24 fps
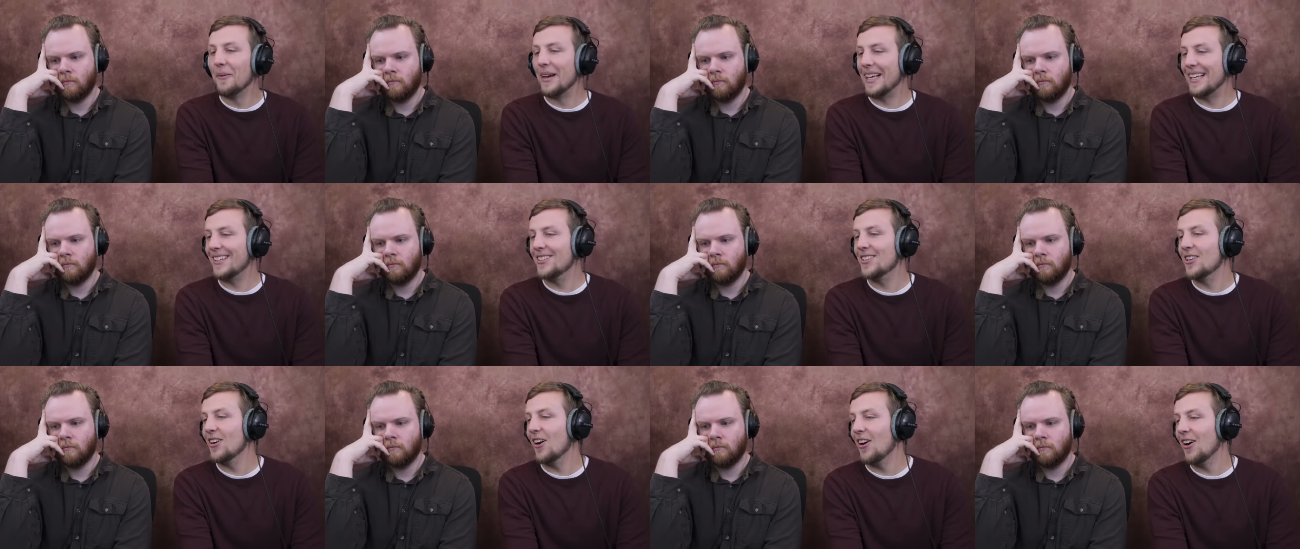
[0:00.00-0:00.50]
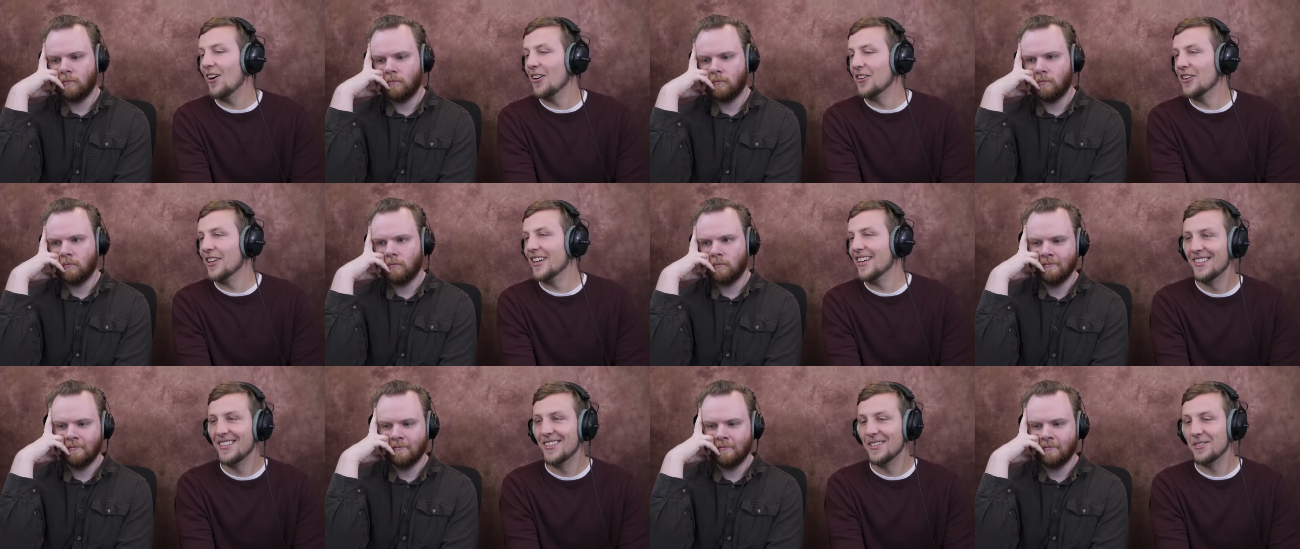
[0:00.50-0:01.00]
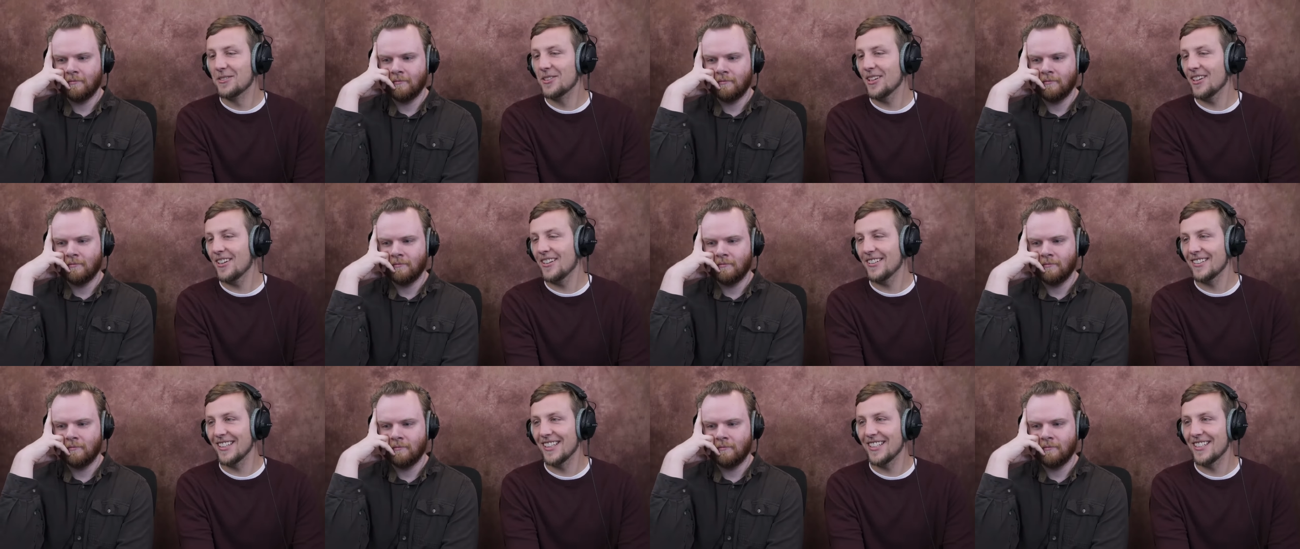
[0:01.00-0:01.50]
Speaker 1: called it. You called
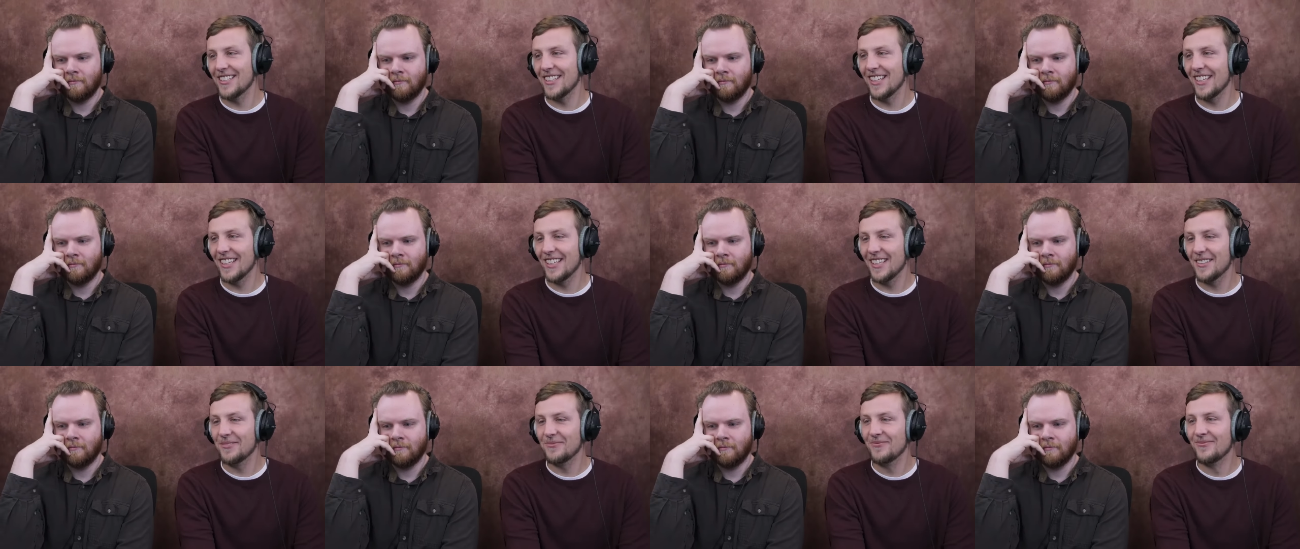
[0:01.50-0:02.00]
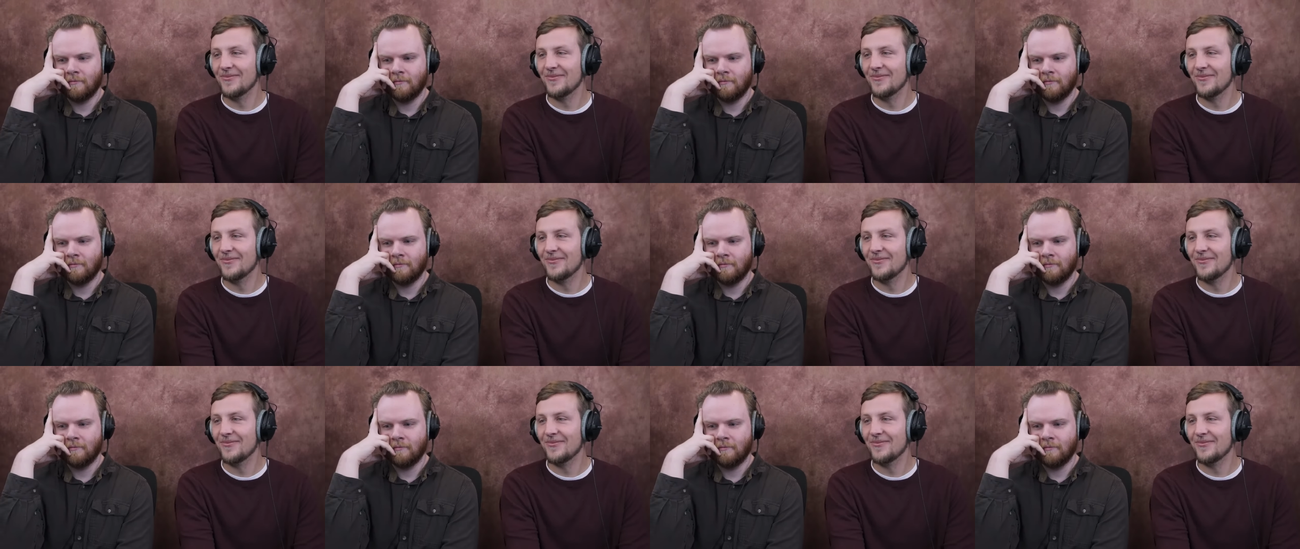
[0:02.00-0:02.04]
it, Jacob.